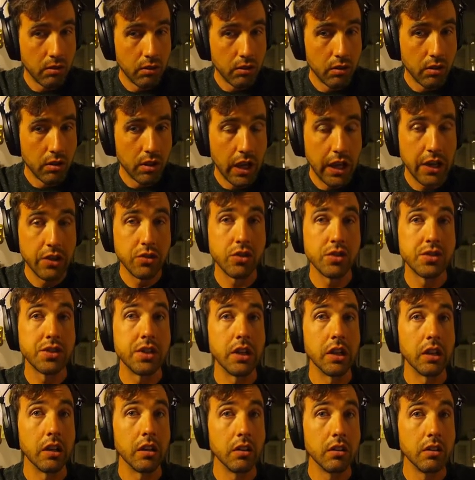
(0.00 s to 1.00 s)

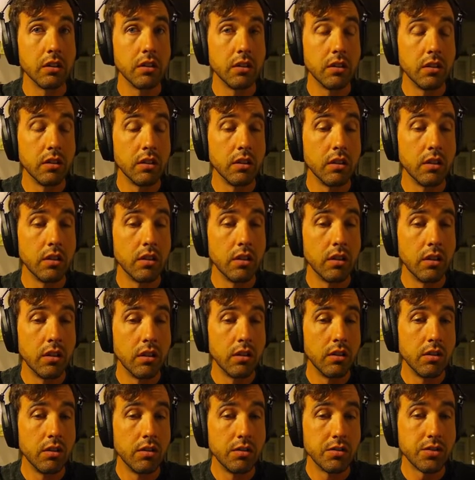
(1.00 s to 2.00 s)
Interesting.
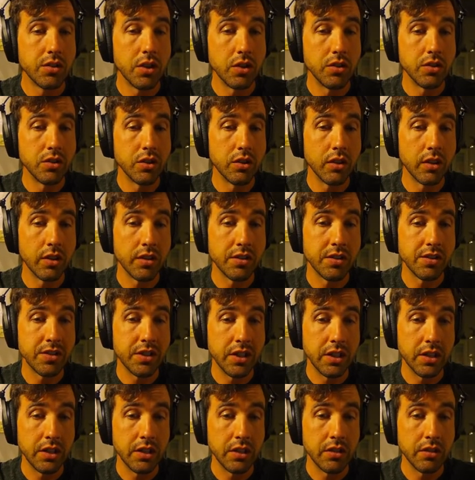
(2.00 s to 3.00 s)
So you turn on the
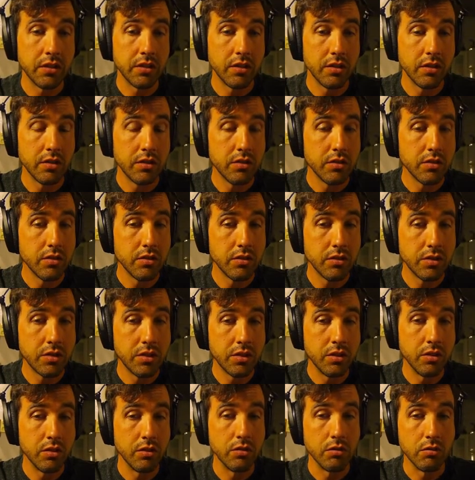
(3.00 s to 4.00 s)

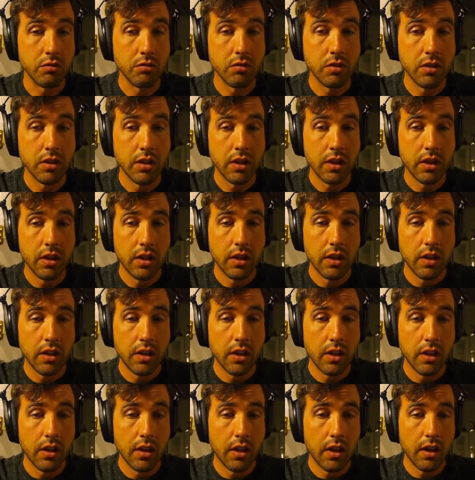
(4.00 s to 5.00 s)
C2
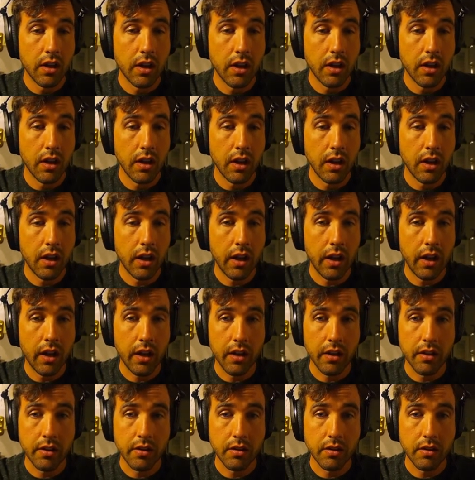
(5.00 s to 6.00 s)

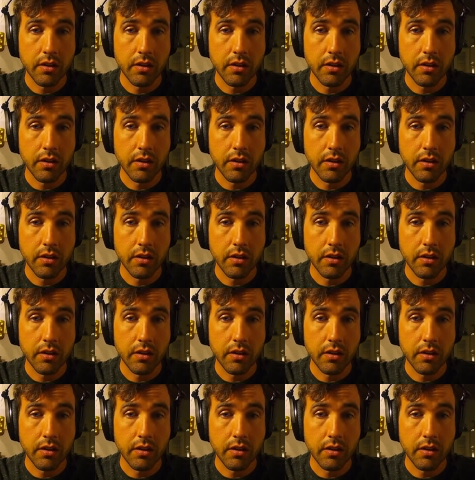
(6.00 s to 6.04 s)
and